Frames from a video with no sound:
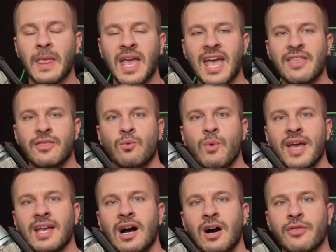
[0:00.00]
and the
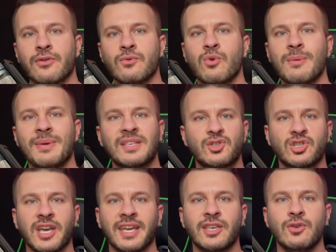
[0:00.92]
way other women
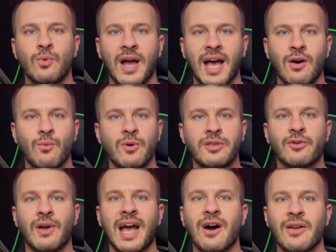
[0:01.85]
check you out when
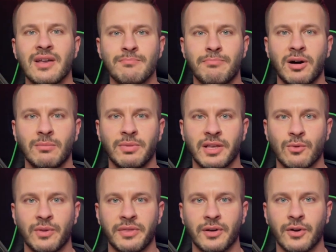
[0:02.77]
you're out in public
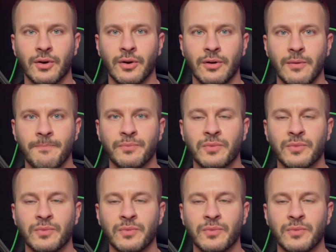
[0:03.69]
with a girl.